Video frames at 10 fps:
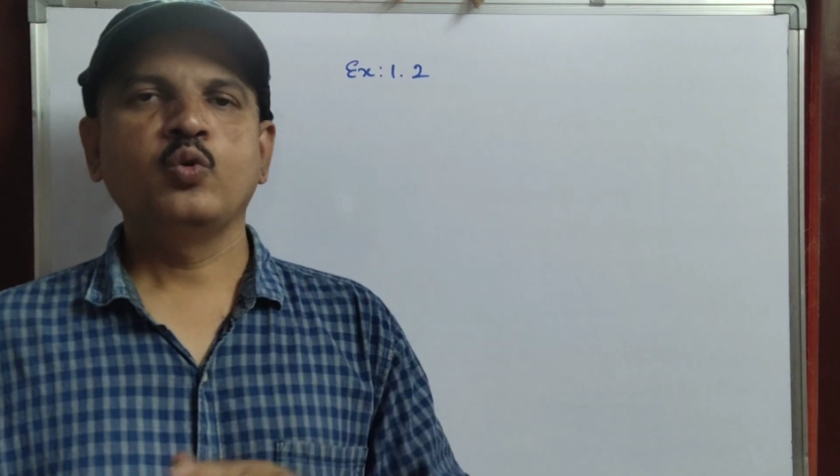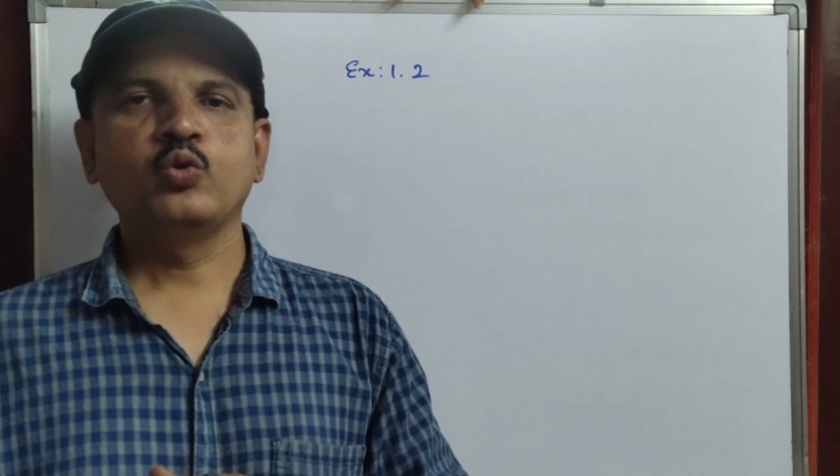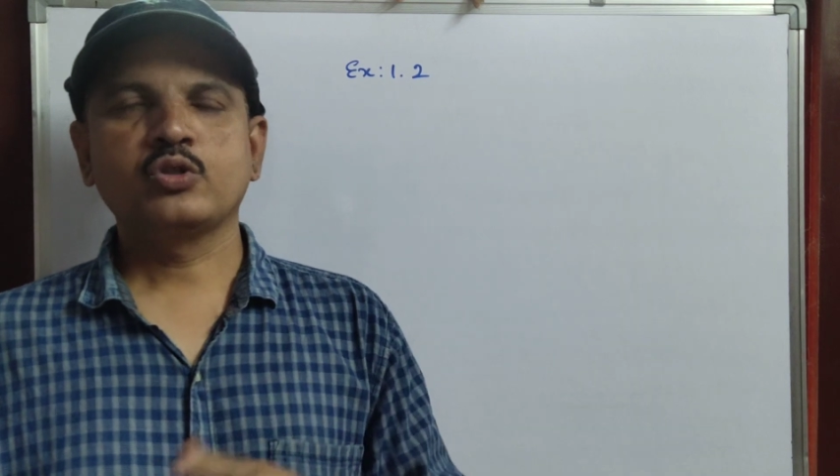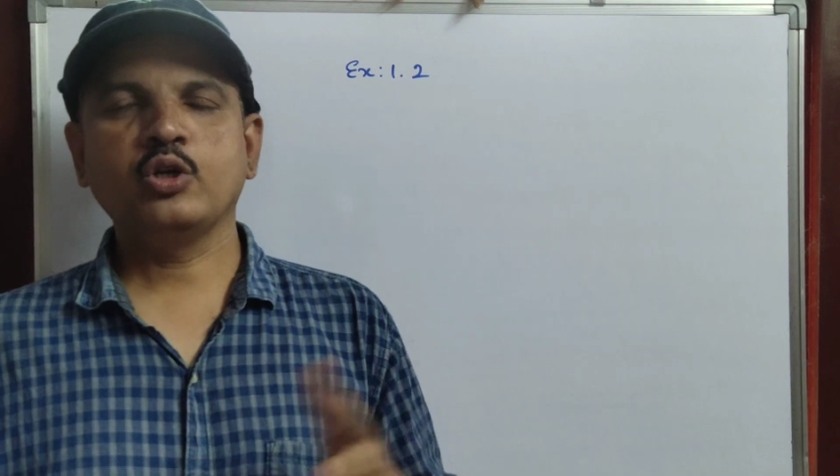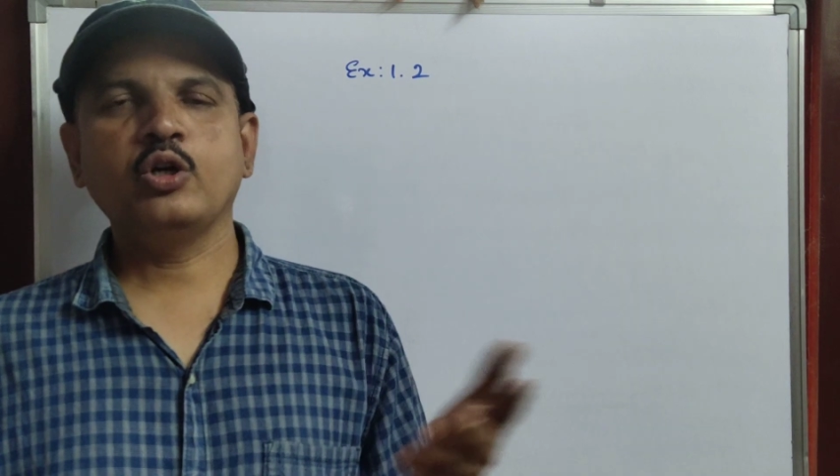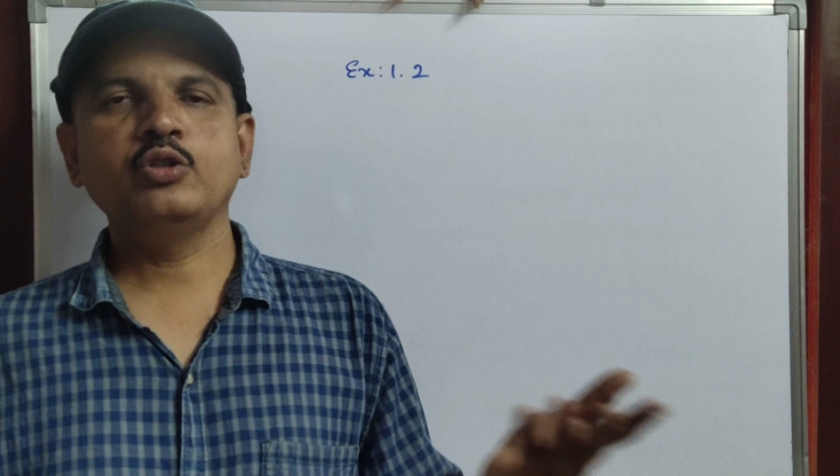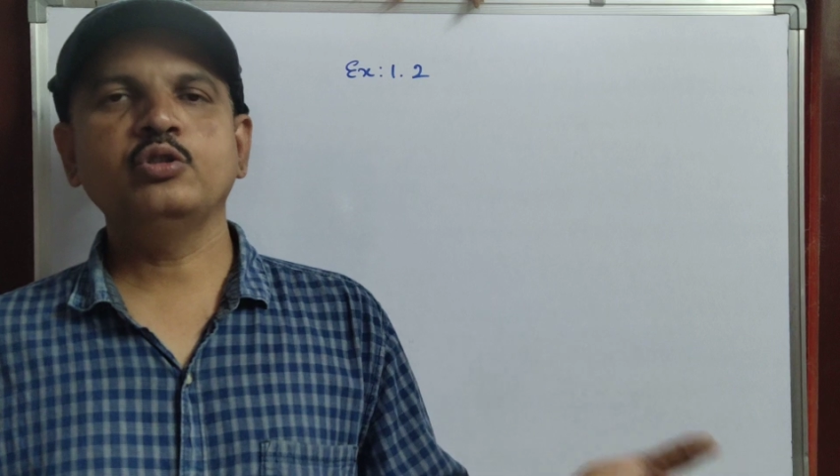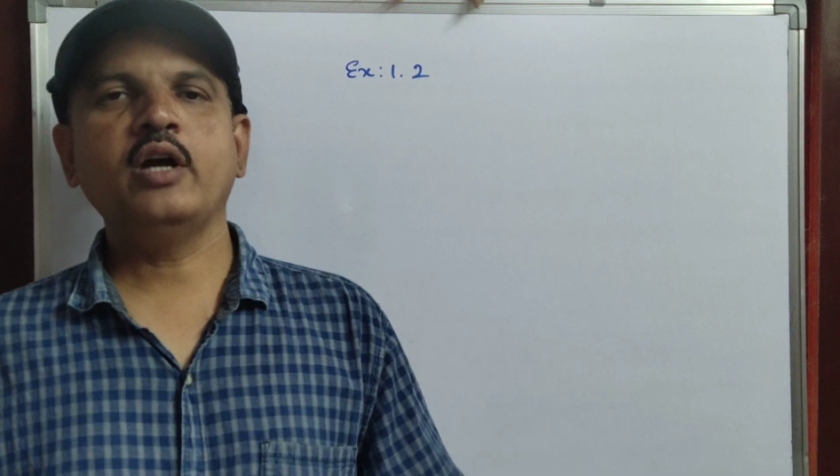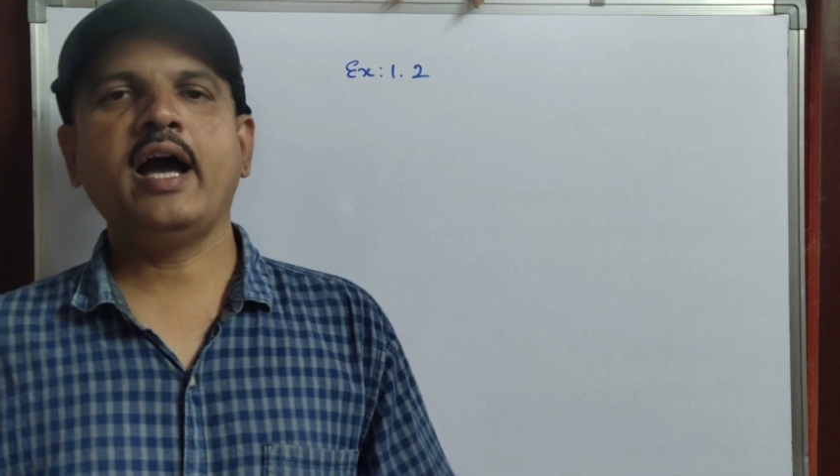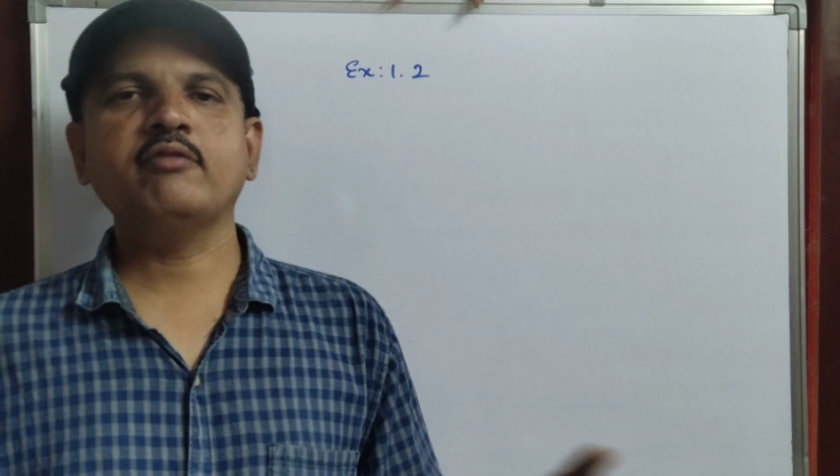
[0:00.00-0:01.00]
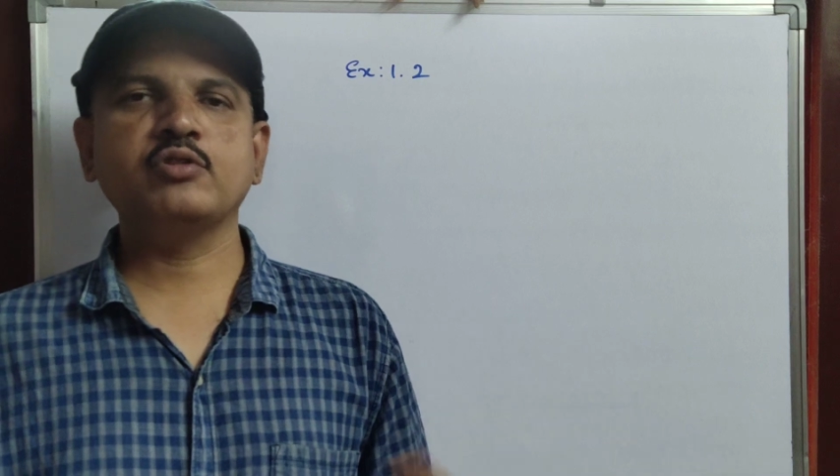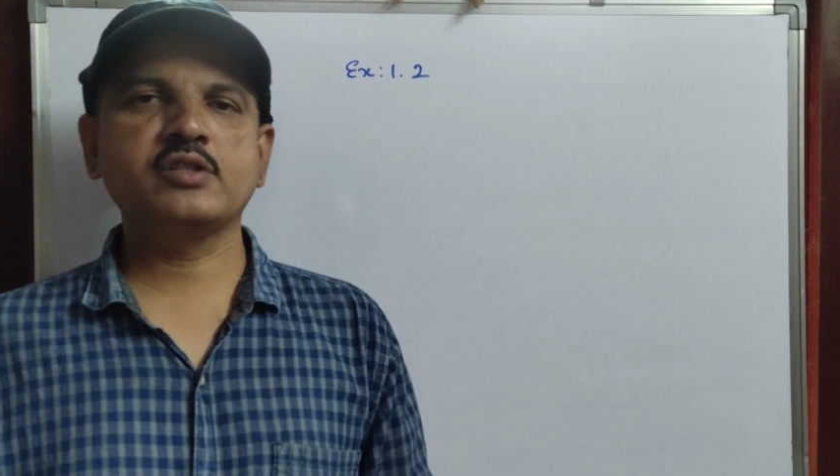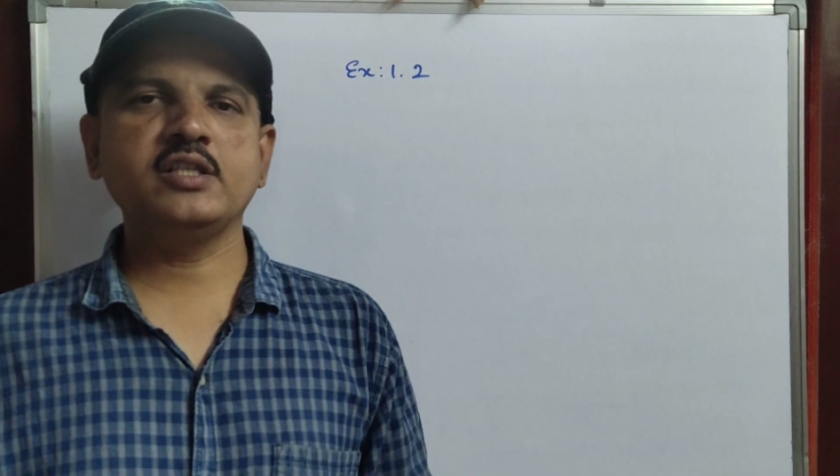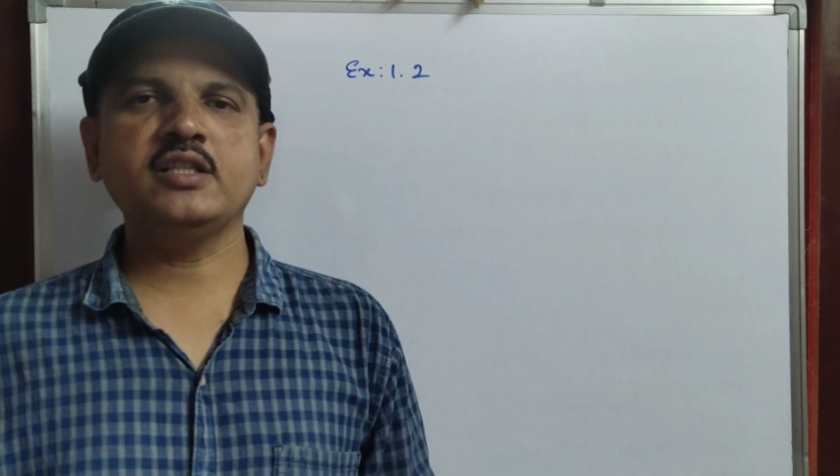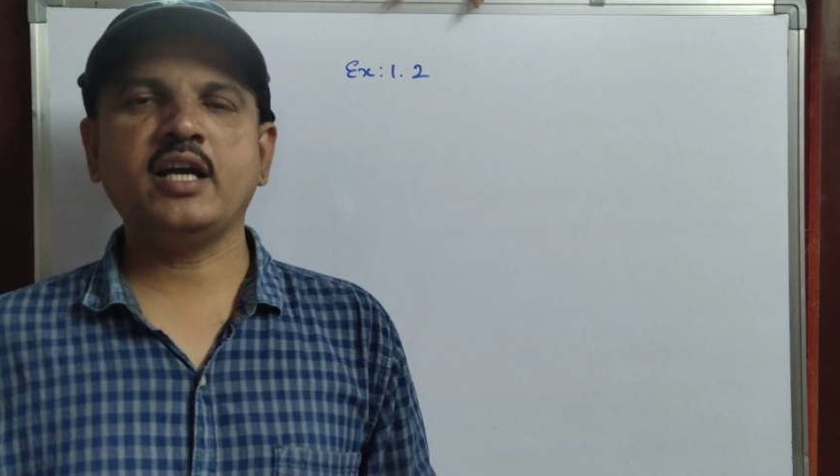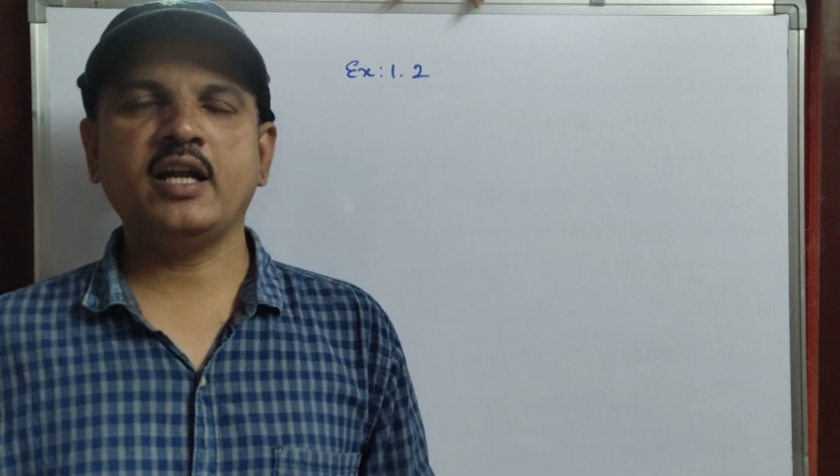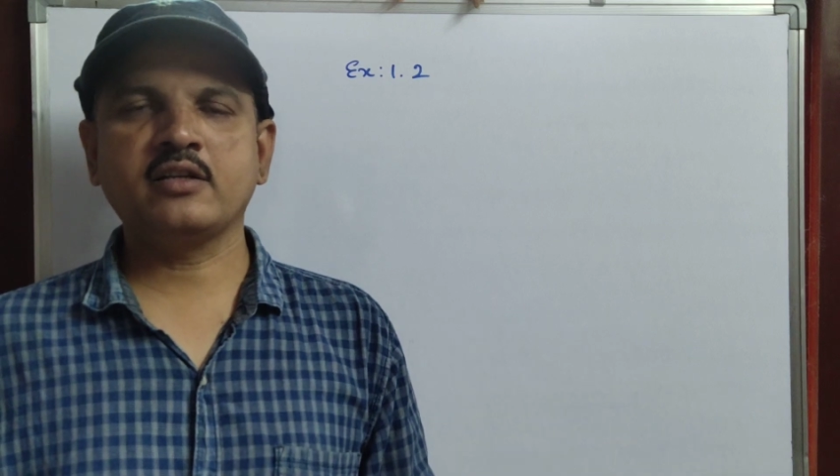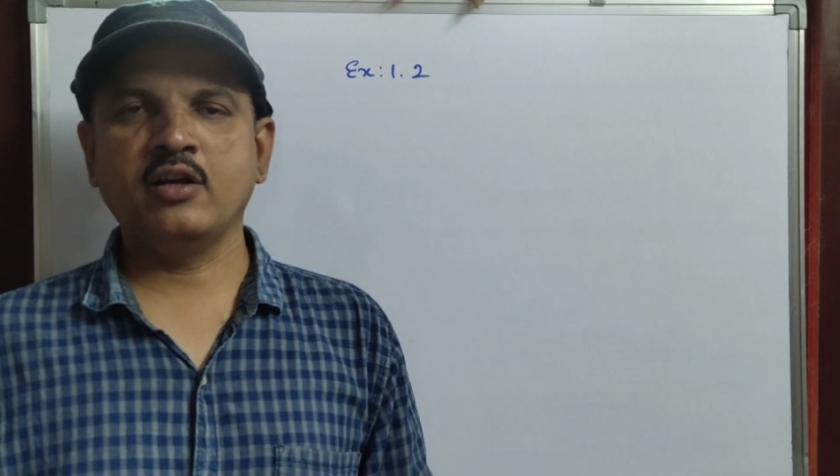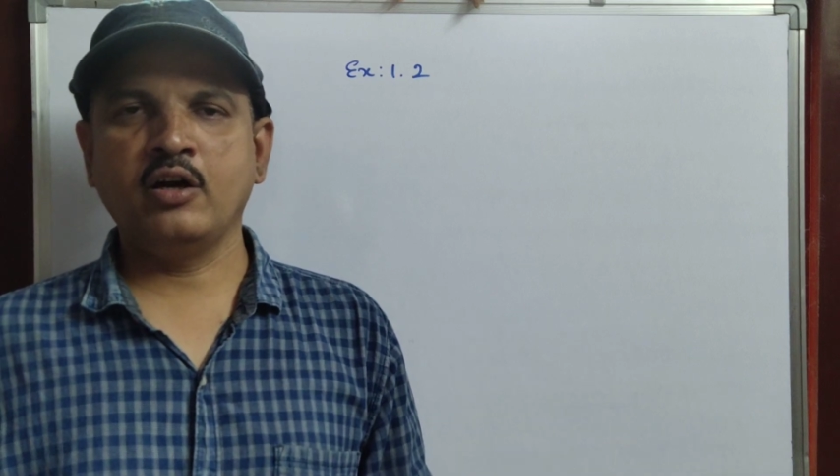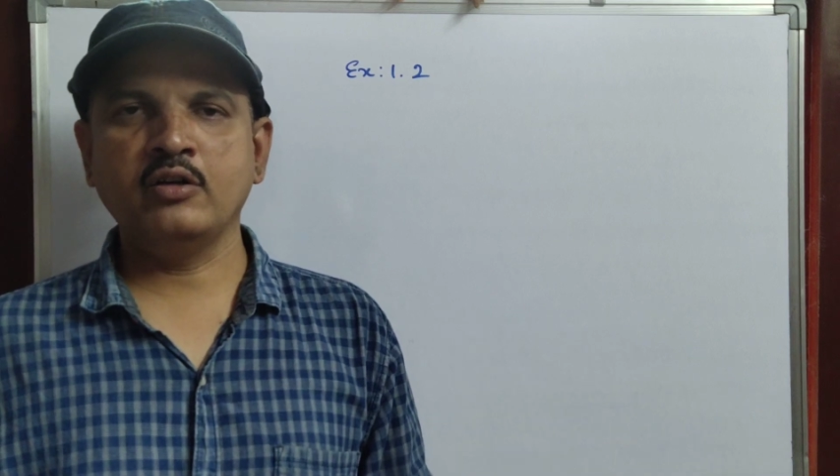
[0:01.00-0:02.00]
So you have to see
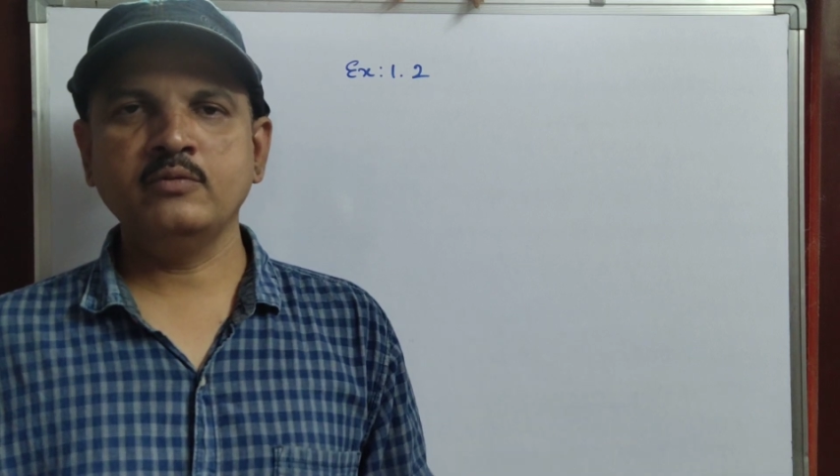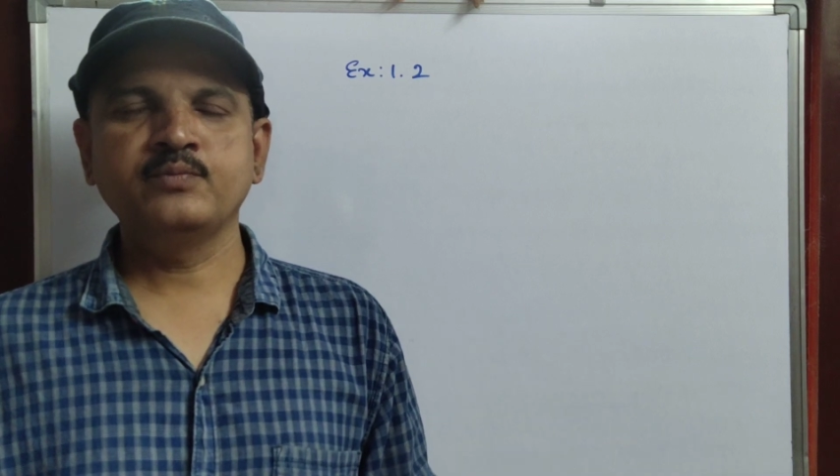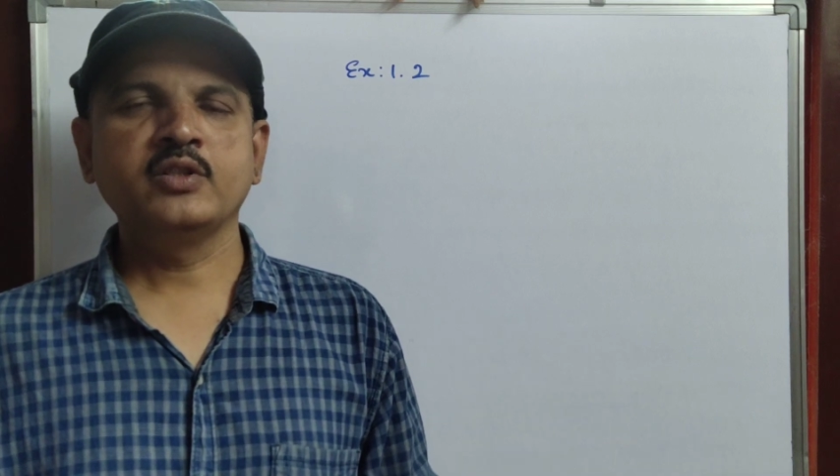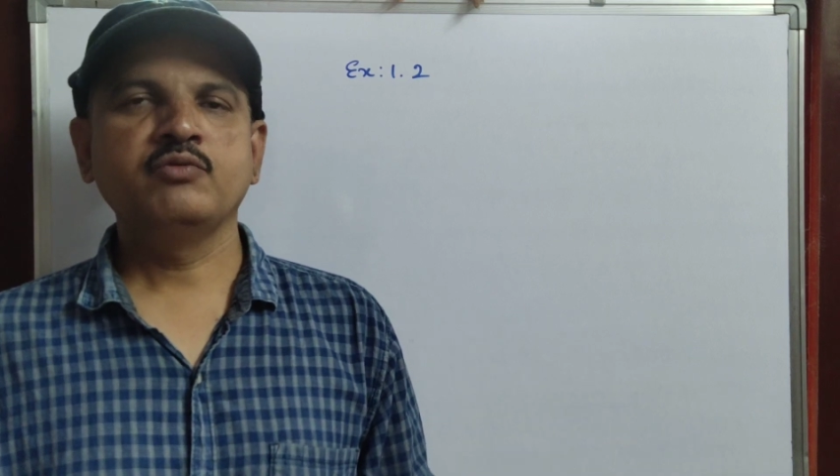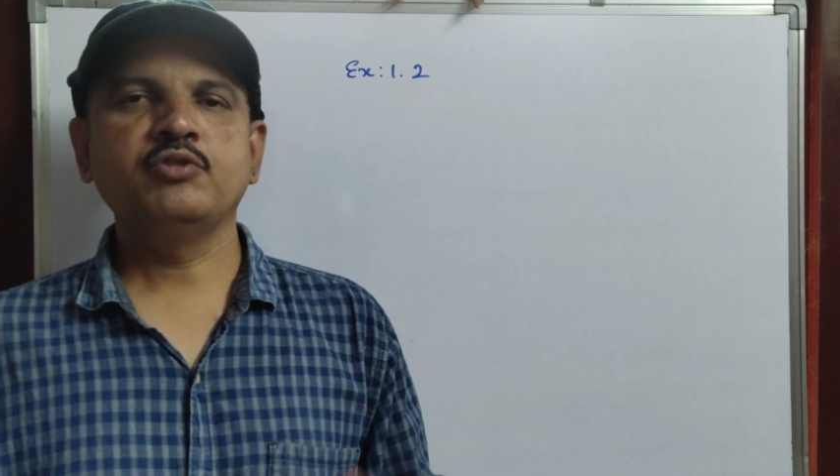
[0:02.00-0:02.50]
that now,